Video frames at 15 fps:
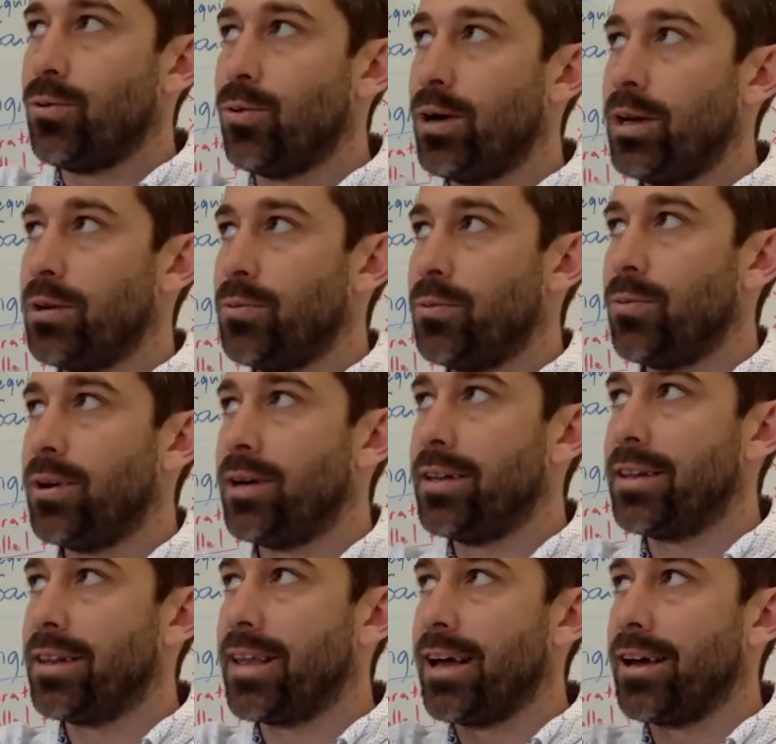
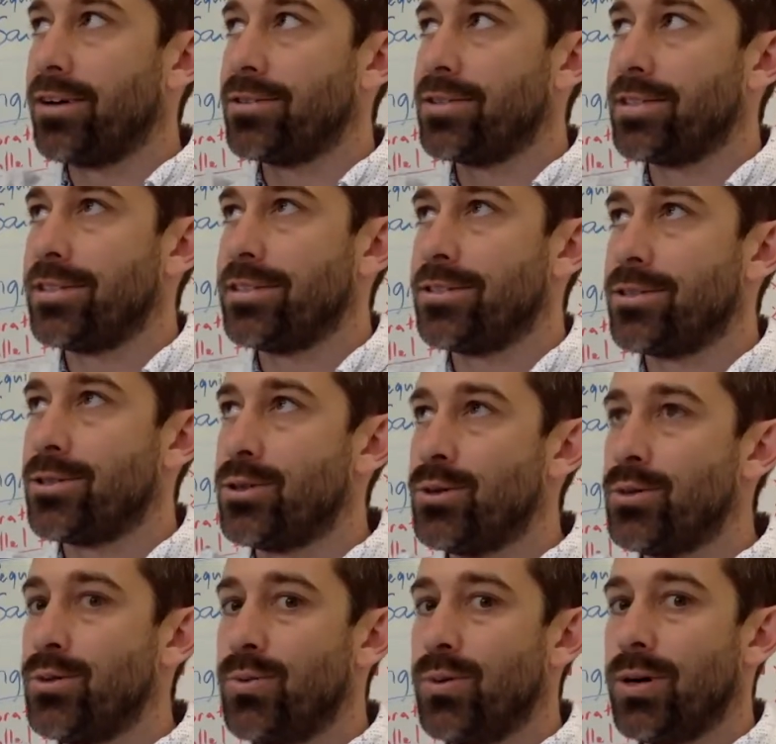1/1000,
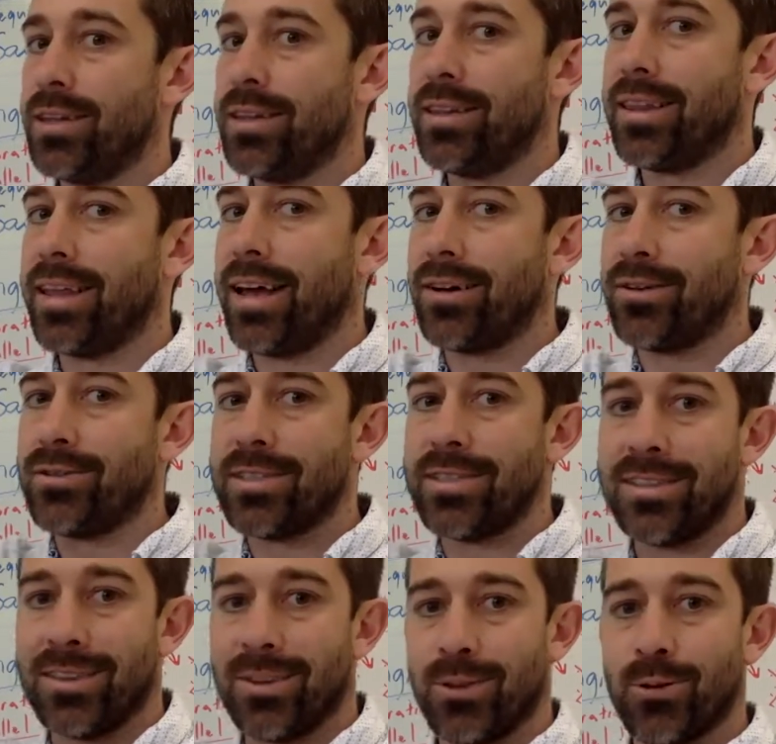
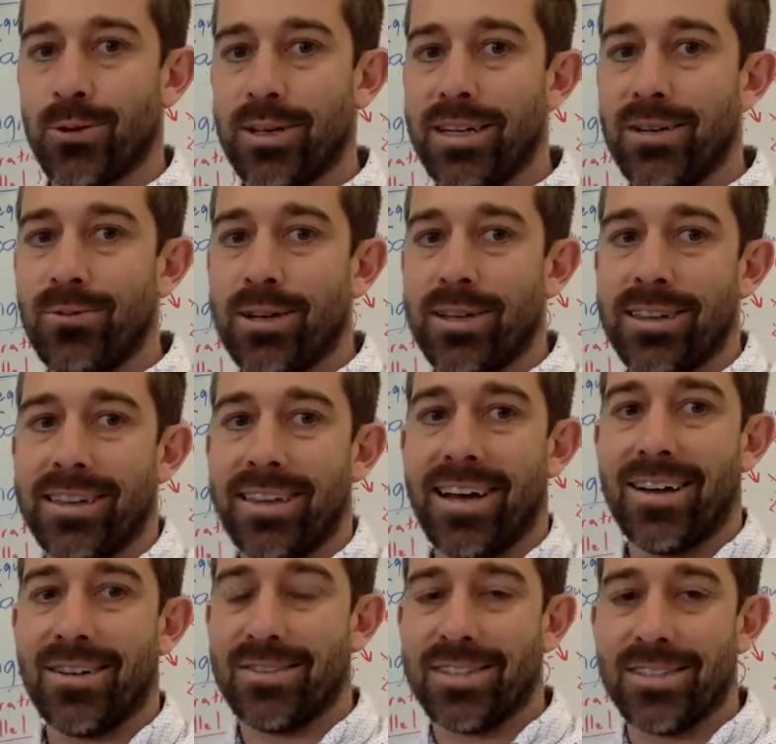2/1000,
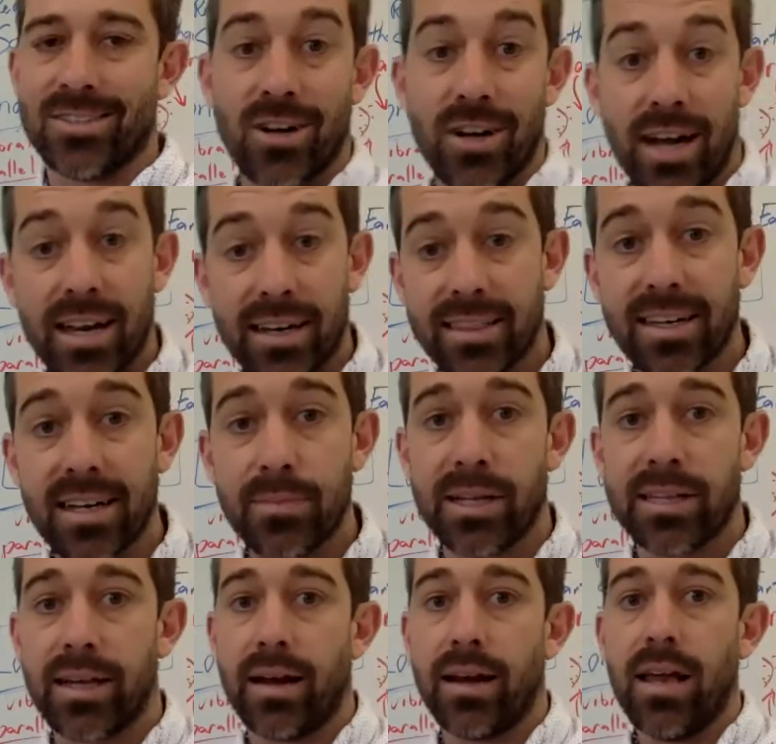3/1000. Sorry, I had to think about
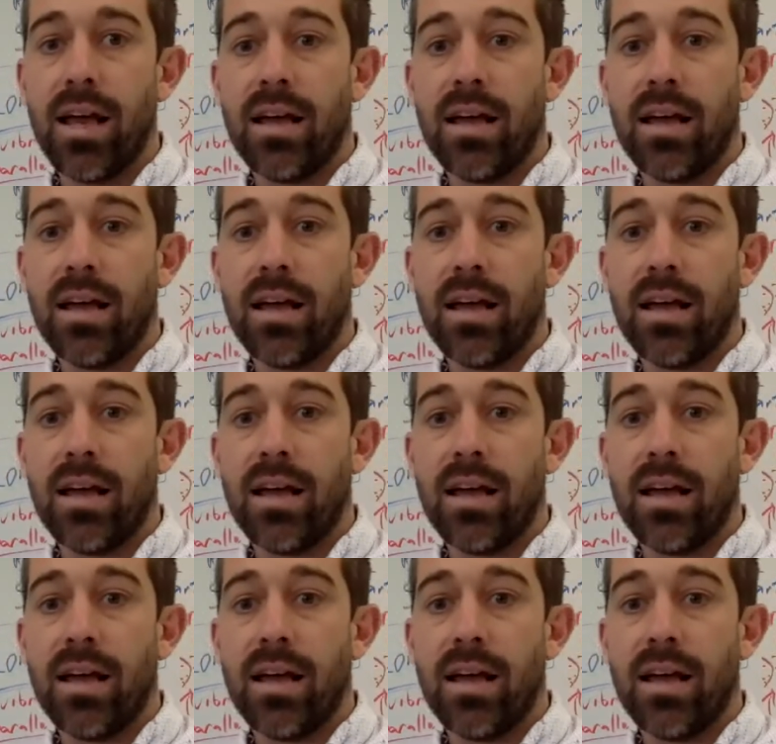that.